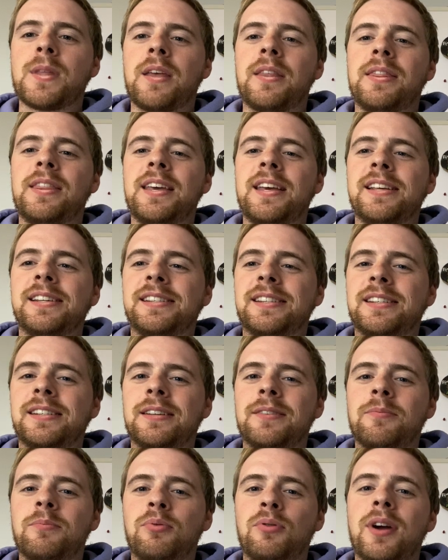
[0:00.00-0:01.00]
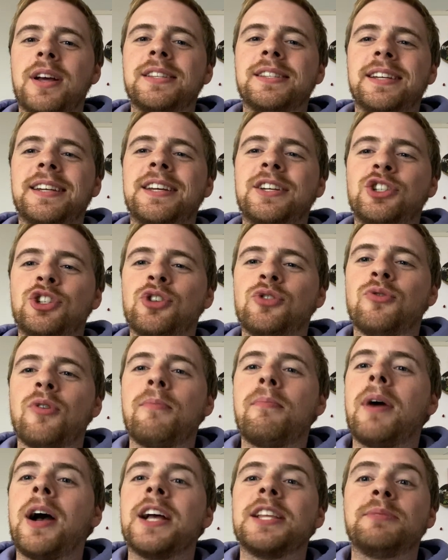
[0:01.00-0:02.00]
This present issue
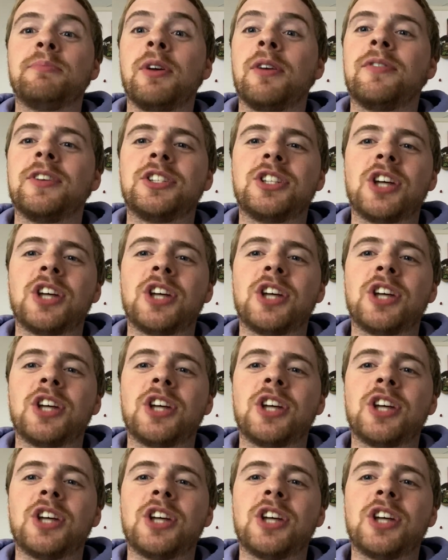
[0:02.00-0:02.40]
reminds me of a